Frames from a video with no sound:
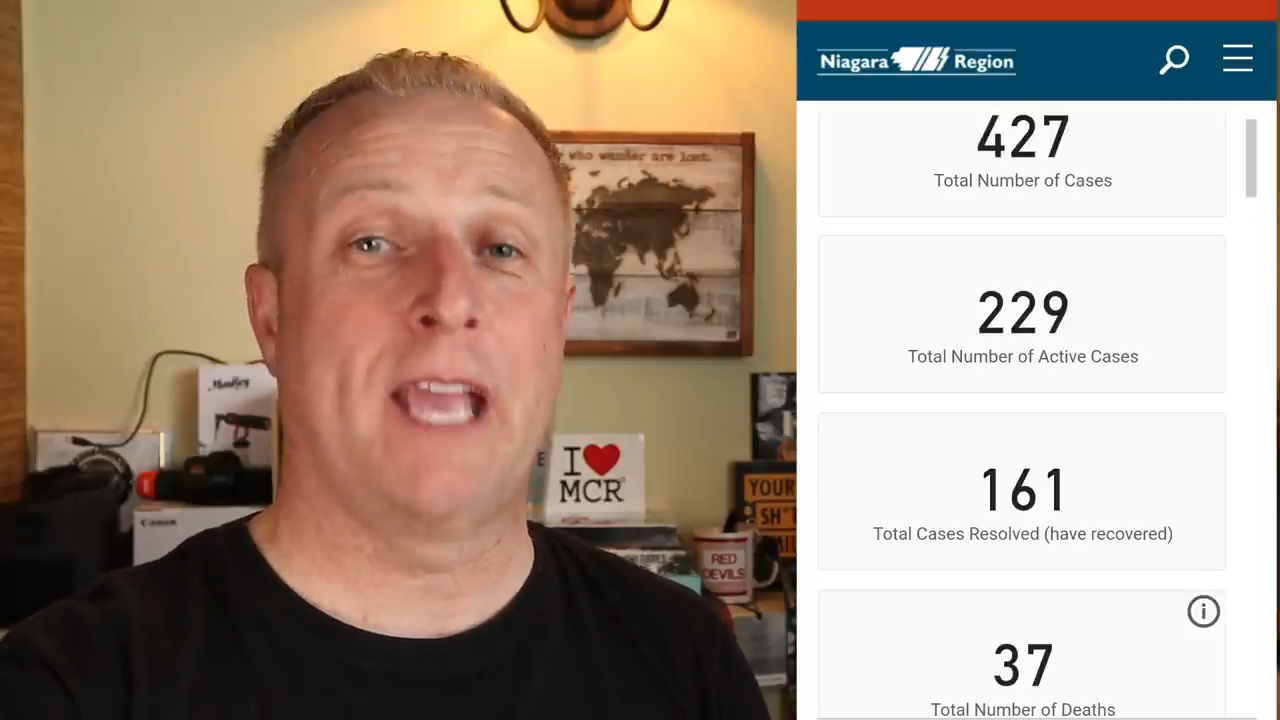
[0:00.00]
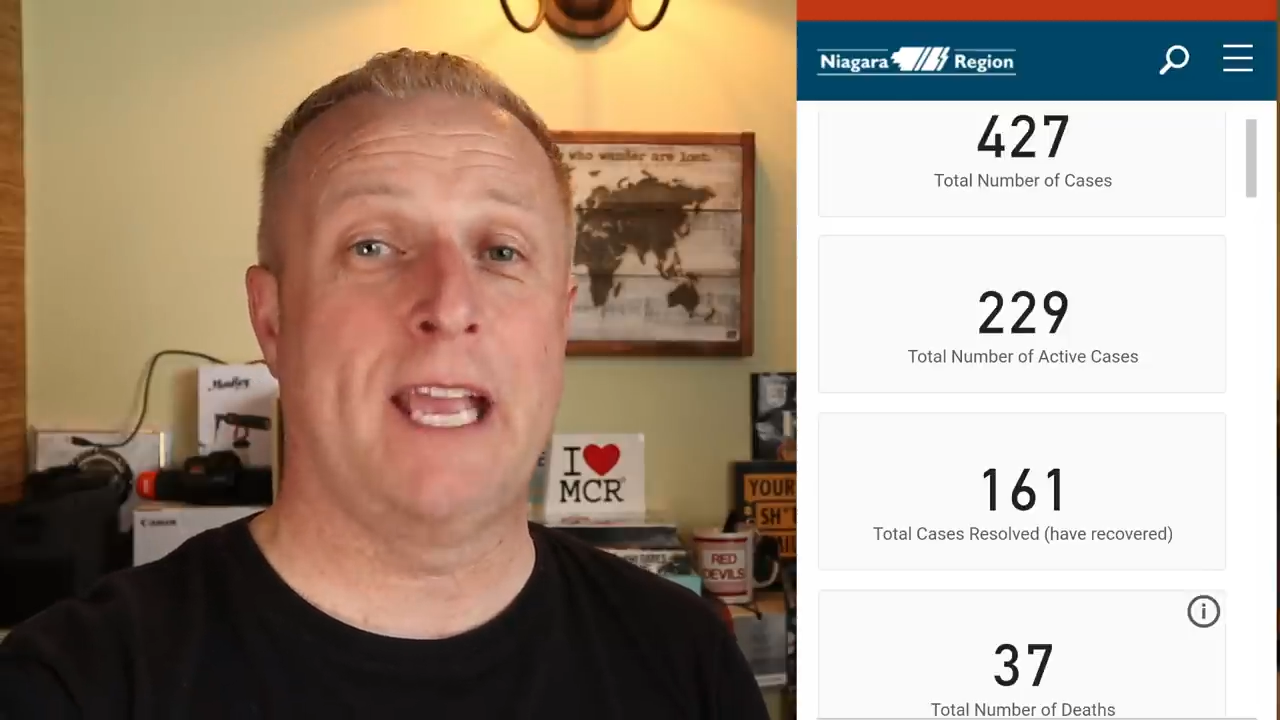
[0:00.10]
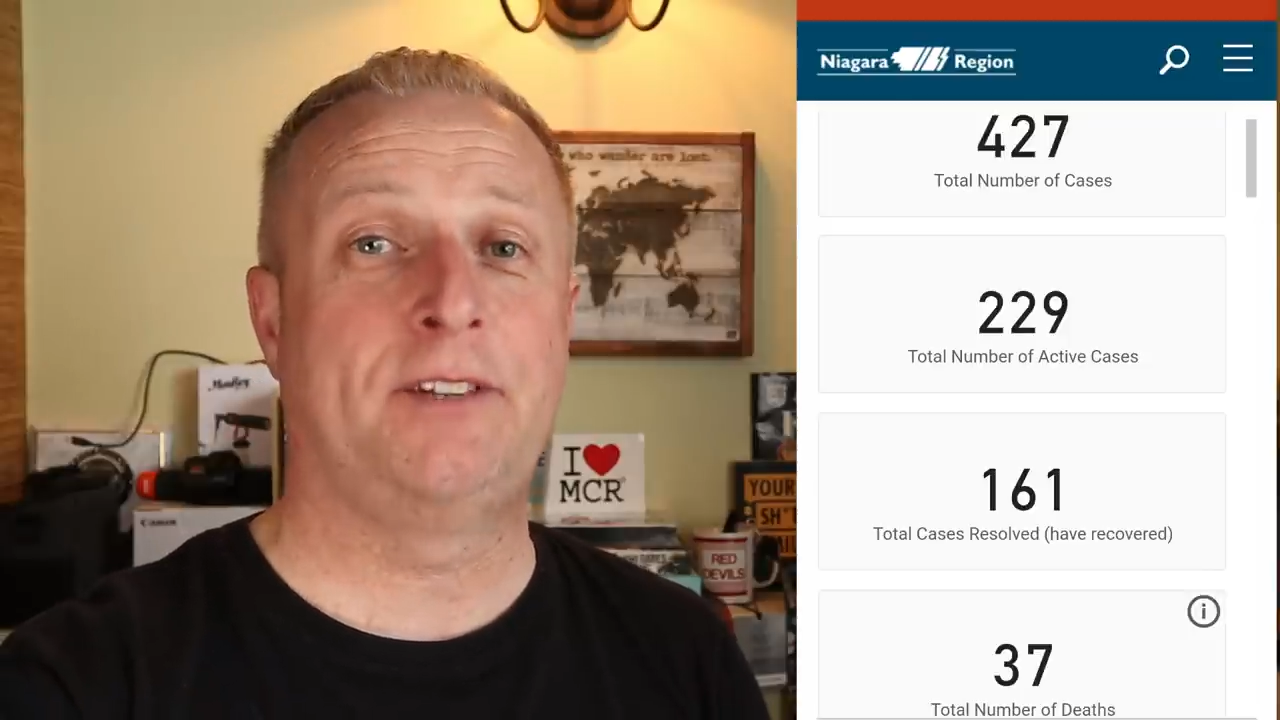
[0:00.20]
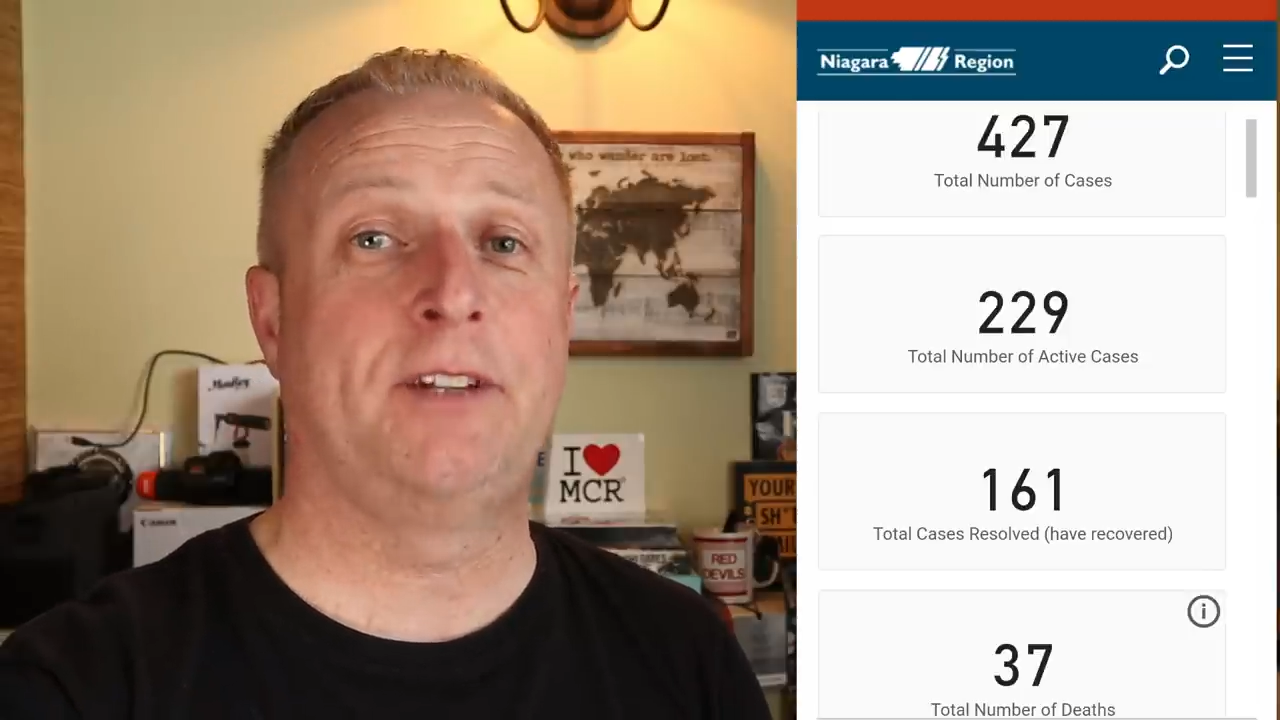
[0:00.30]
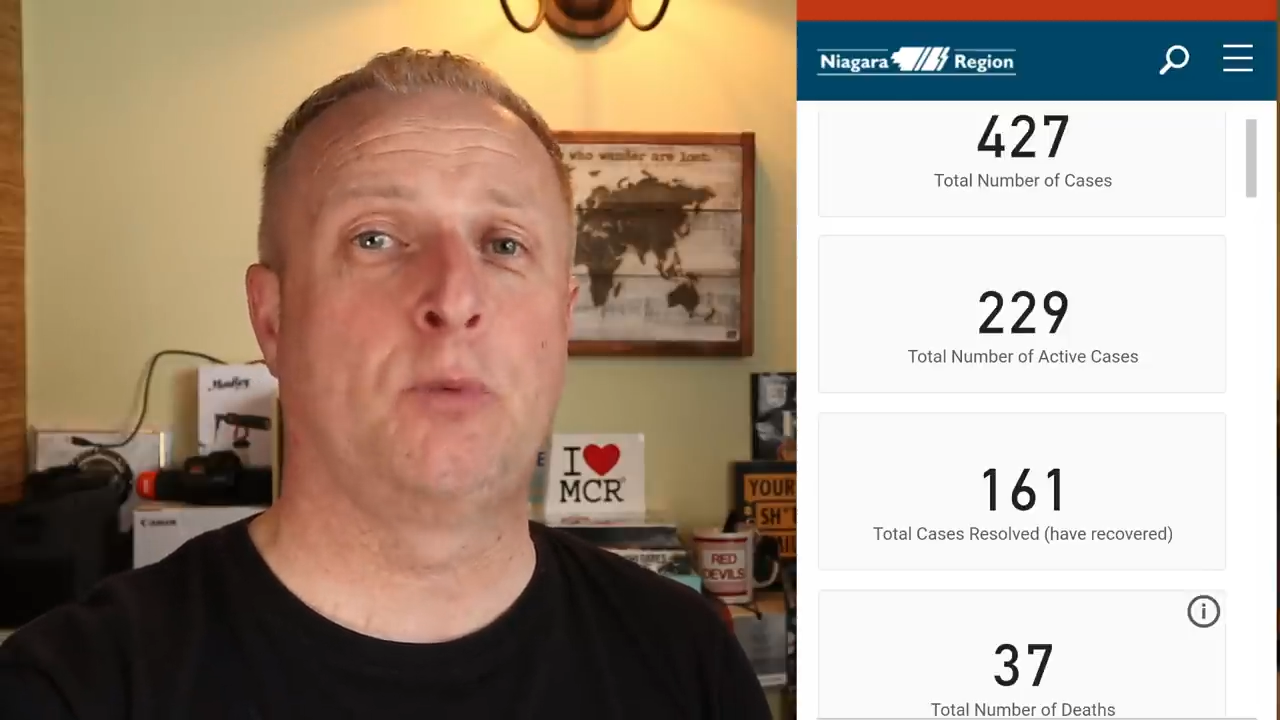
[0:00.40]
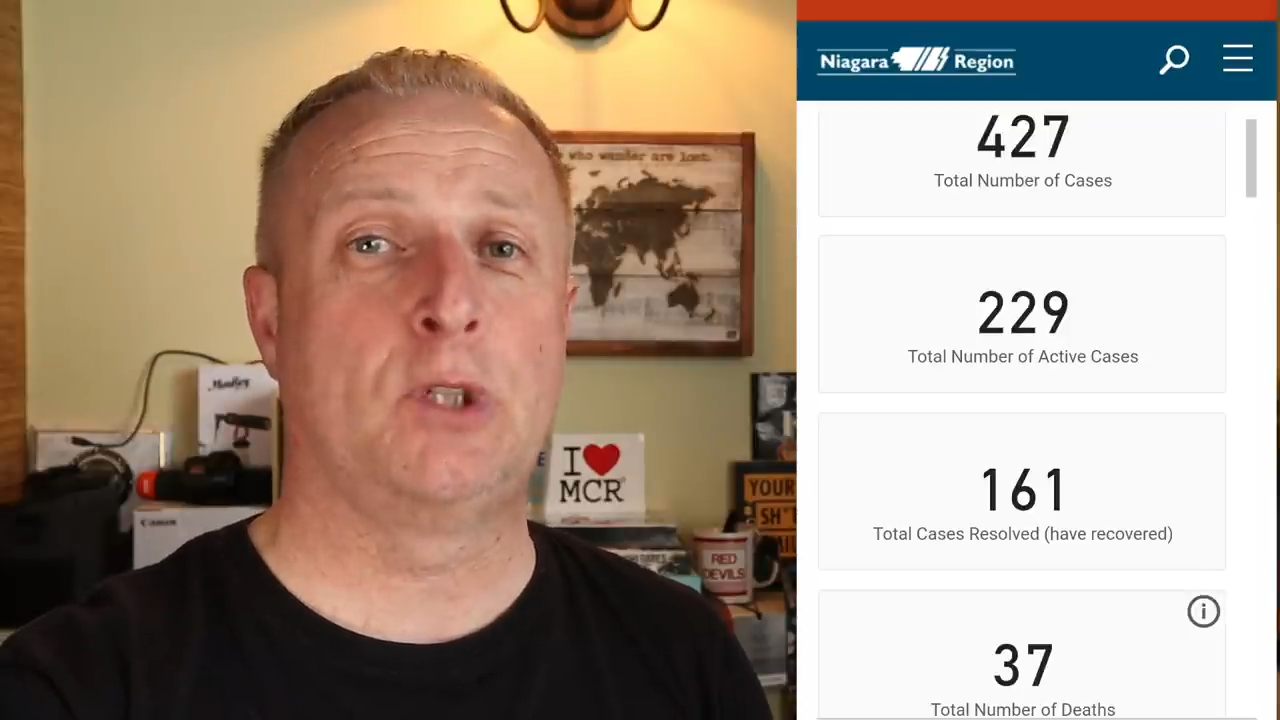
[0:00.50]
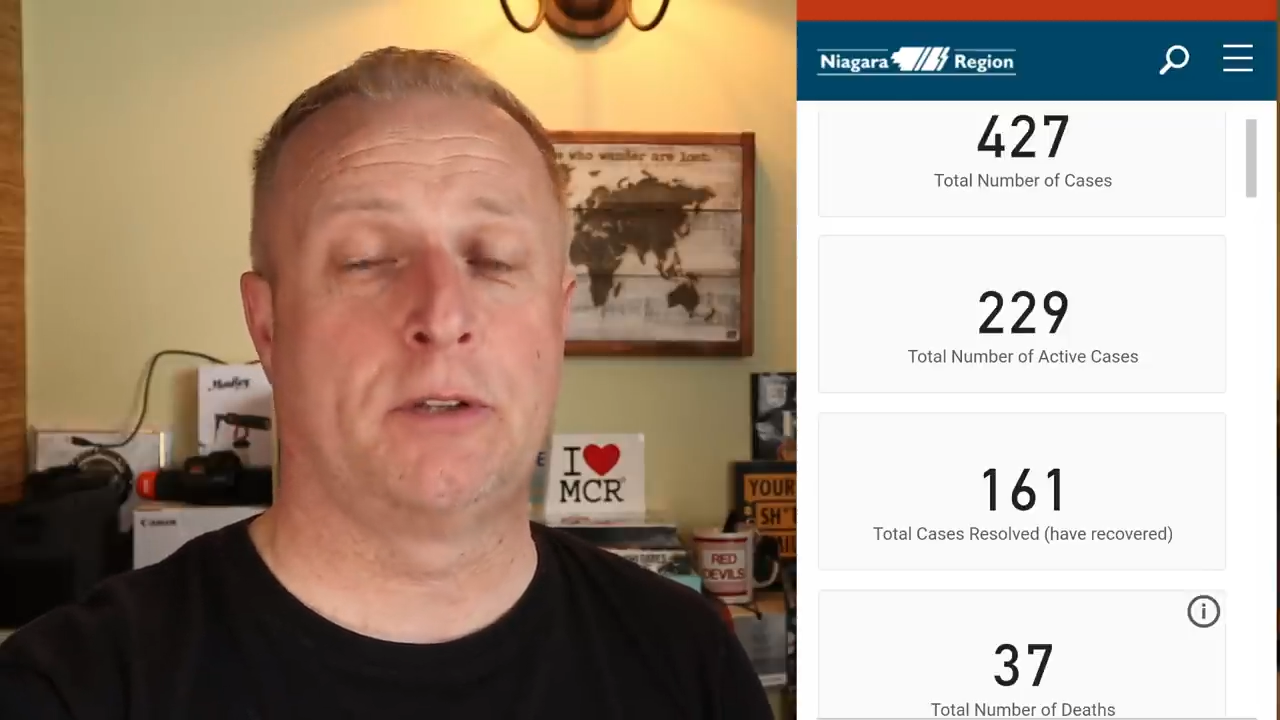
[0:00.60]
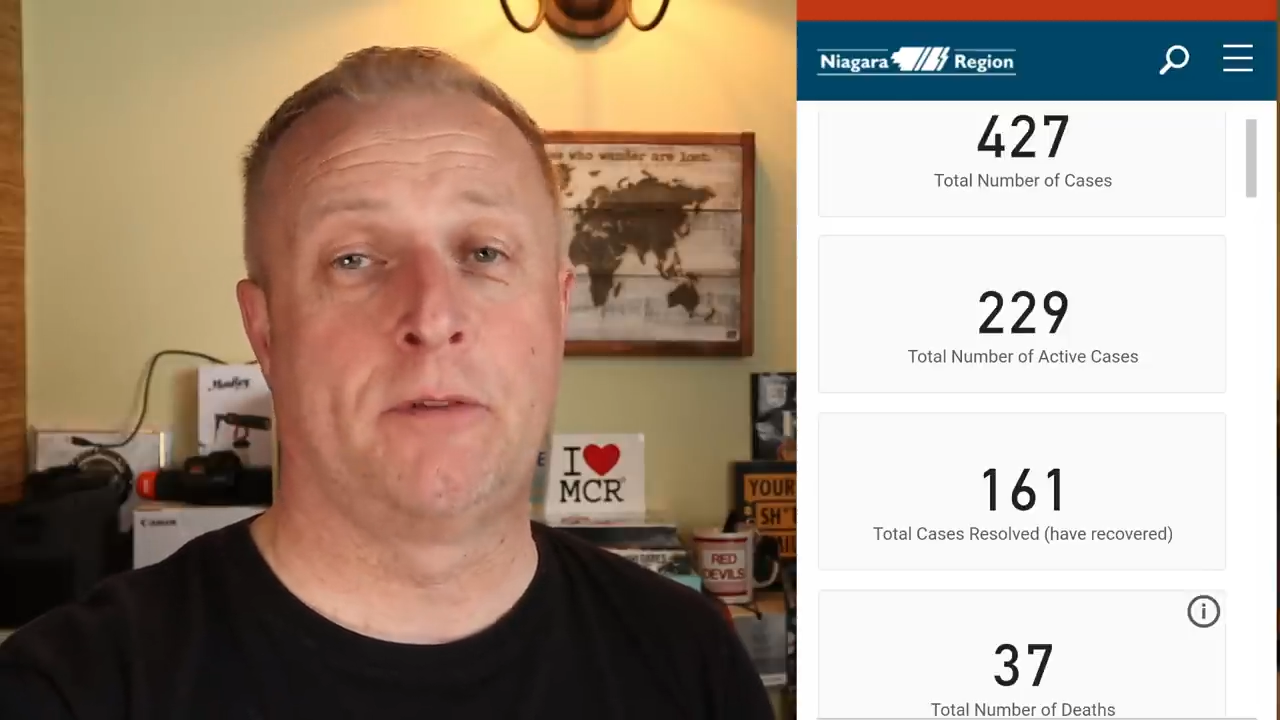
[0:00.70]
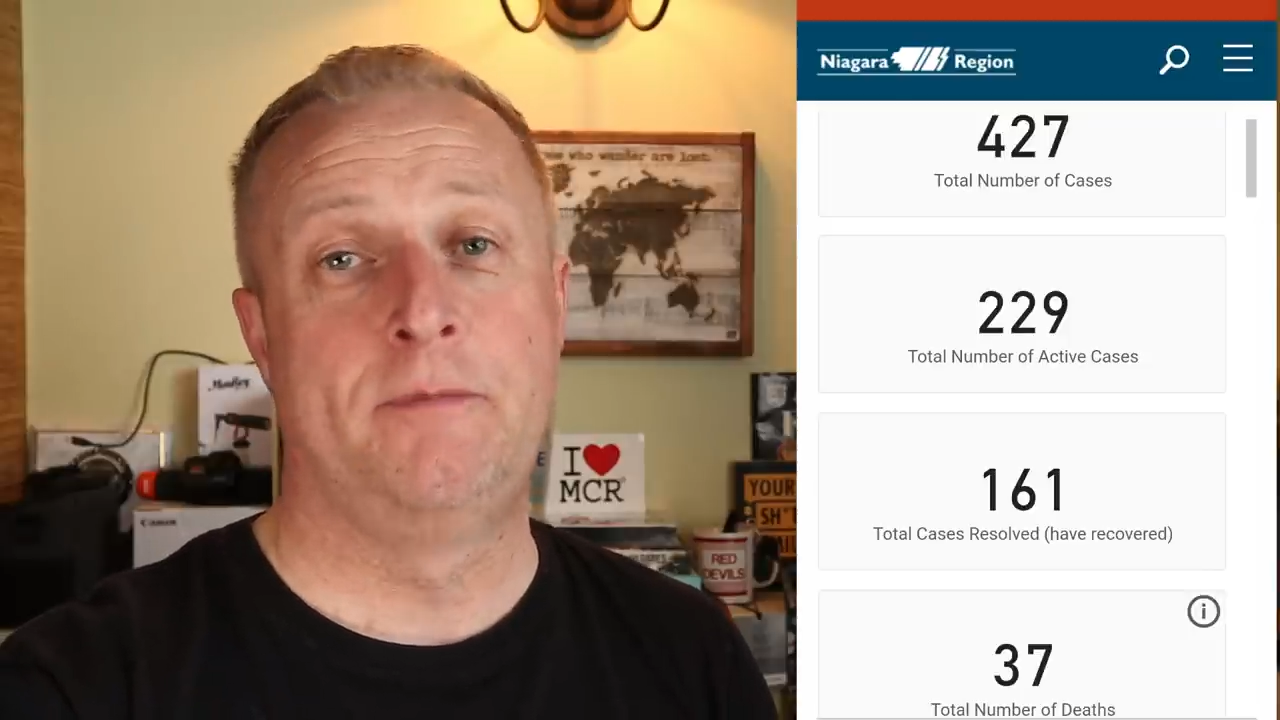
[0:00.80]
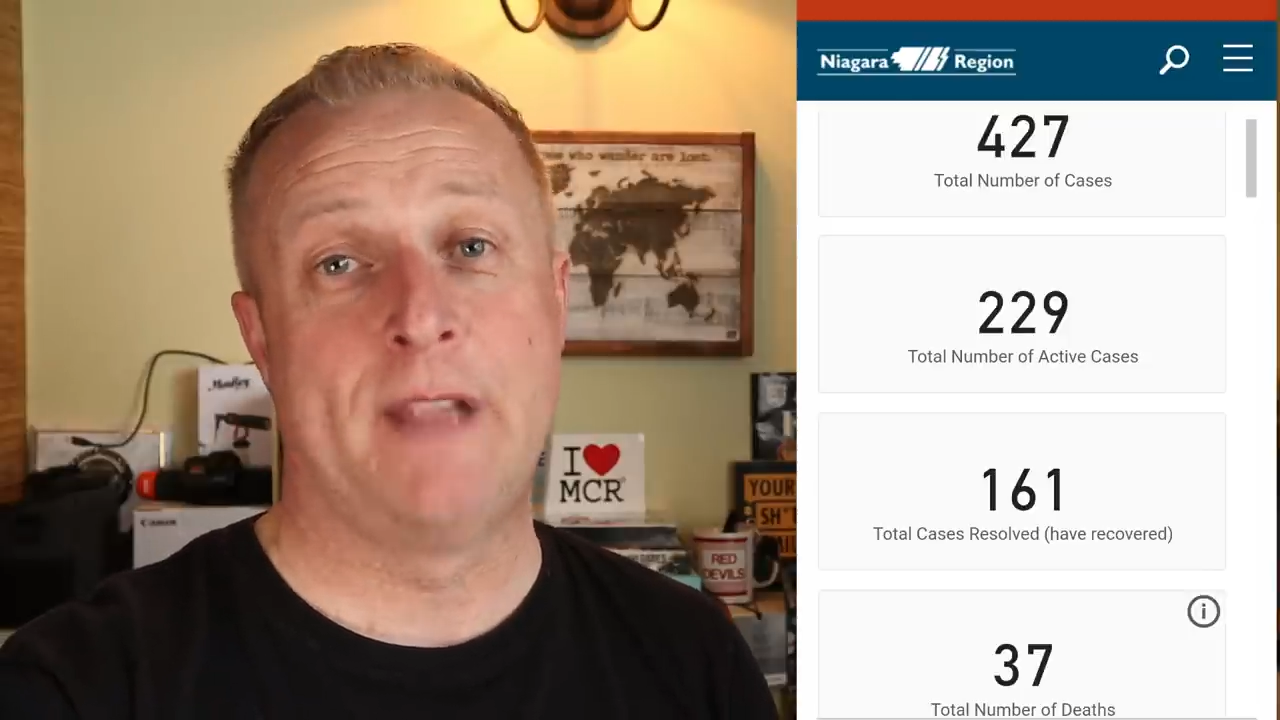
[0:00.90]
cases which are